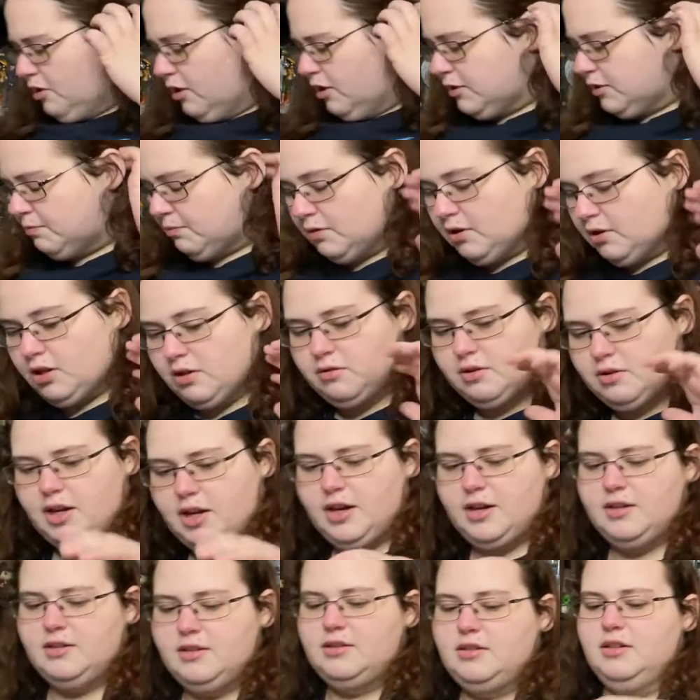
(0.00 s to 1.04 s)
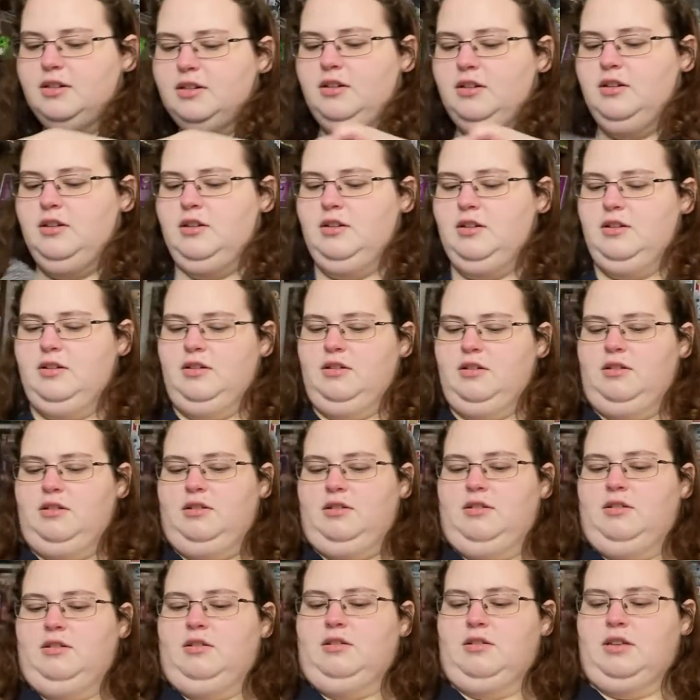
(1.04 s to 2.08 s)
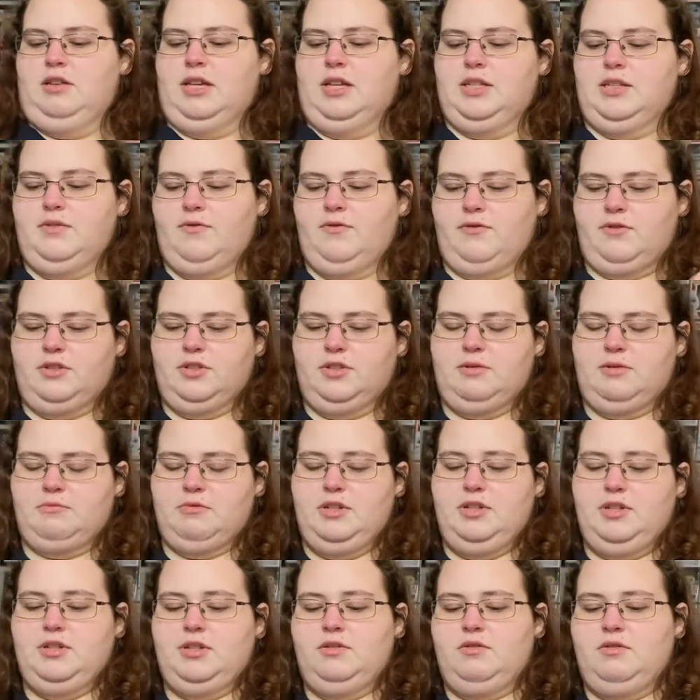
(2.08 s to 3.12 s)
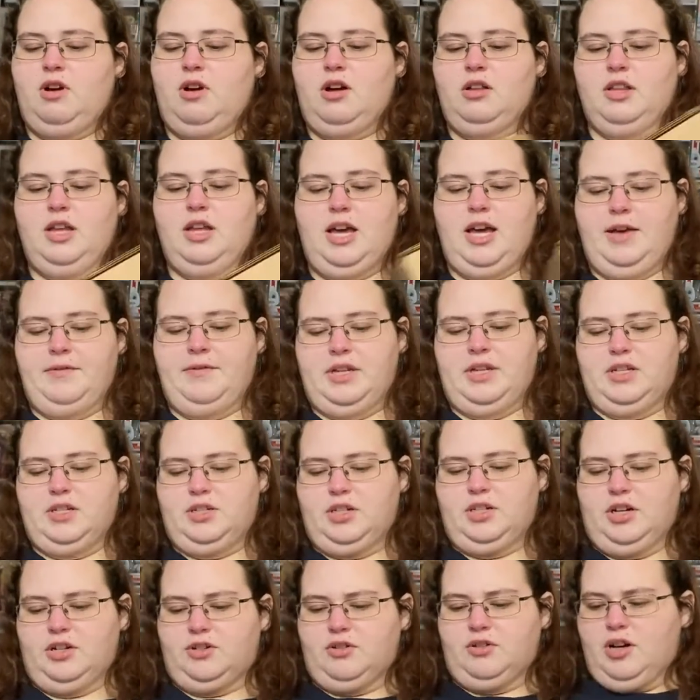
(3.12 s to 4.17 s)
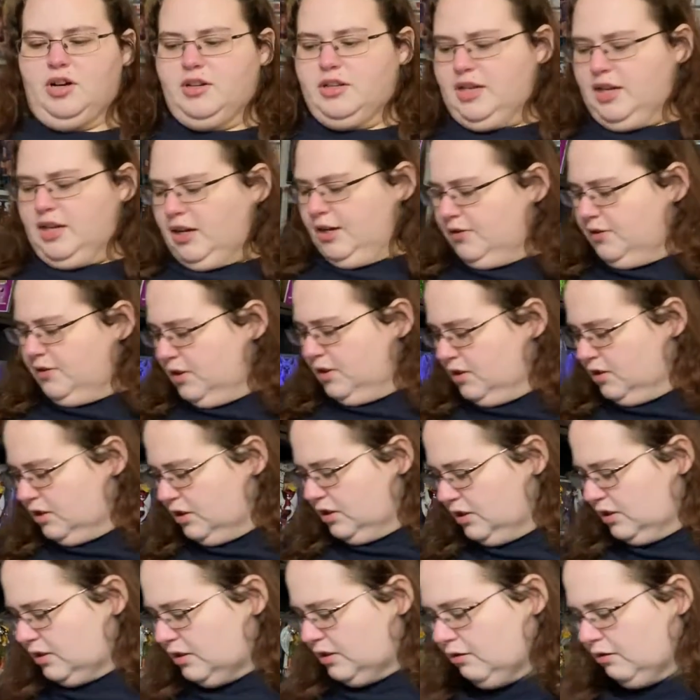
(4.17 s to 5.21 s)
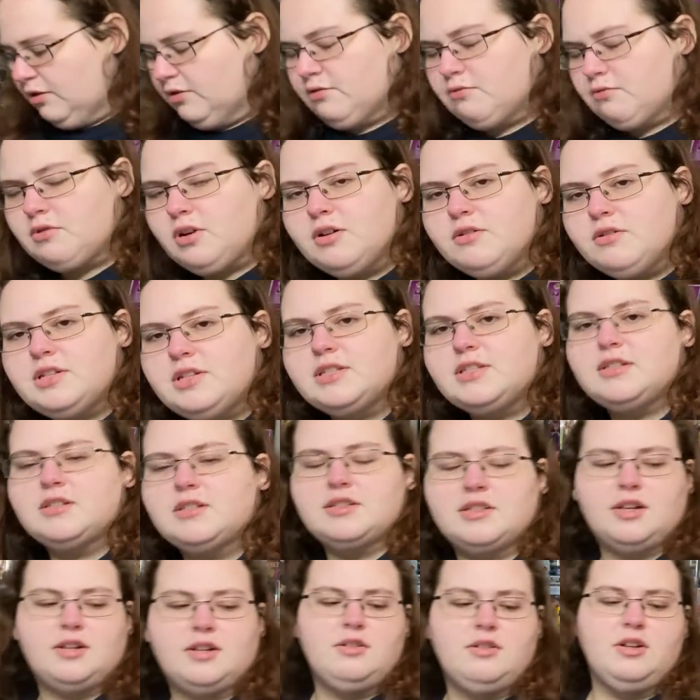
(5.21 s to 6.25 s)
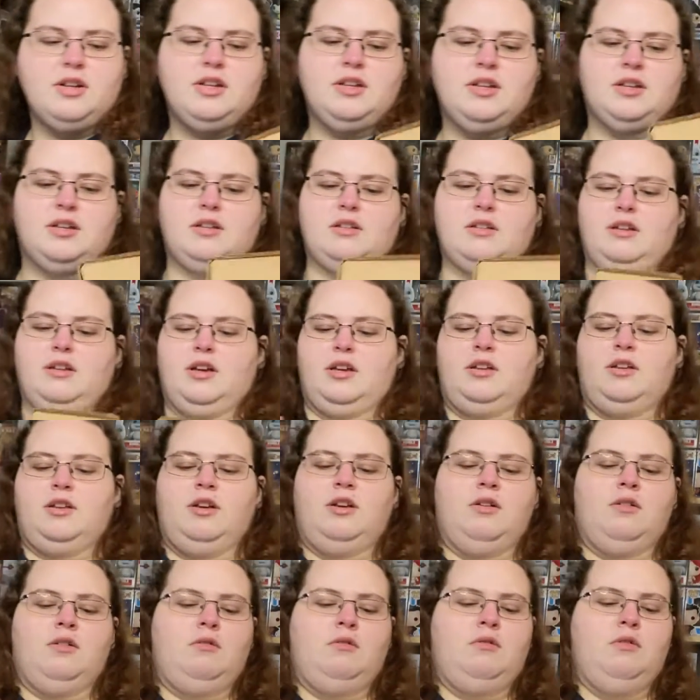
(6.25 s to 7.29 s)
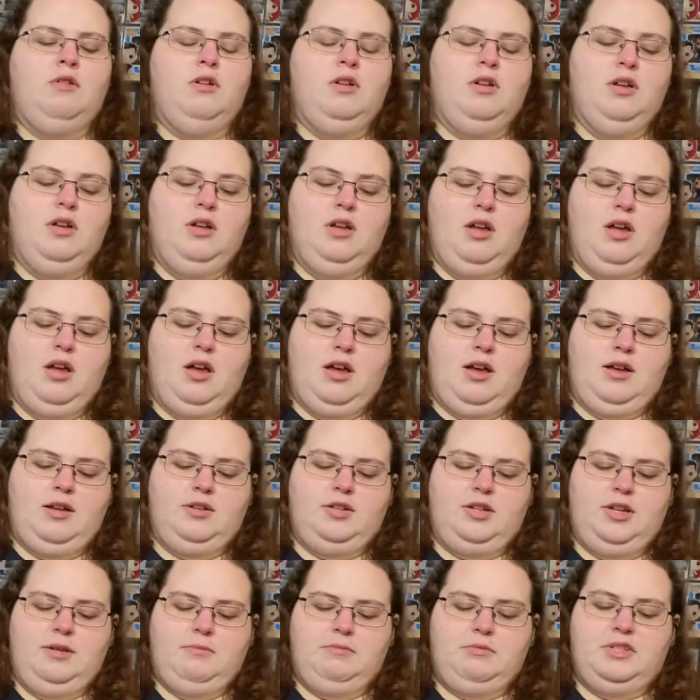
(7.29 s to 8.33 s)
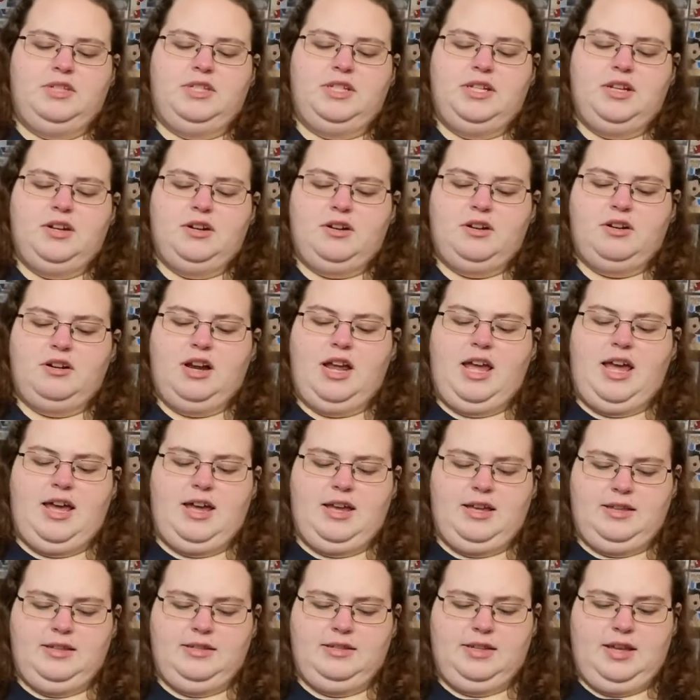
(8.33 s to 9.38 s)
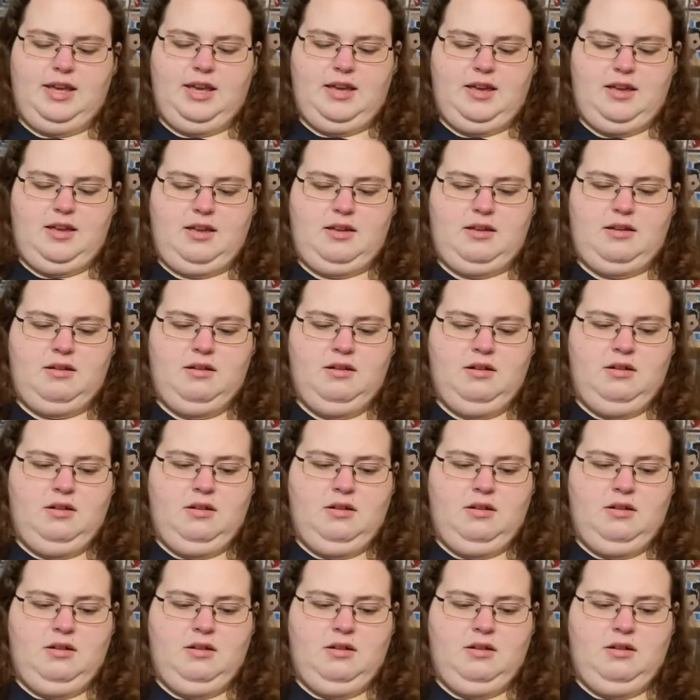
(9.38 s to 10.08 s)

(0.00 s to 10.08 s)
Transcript: box below, guys case for some reason you all haven't checked her out yet. I think she's still on the road to 600, and I know uh, James Dieter has a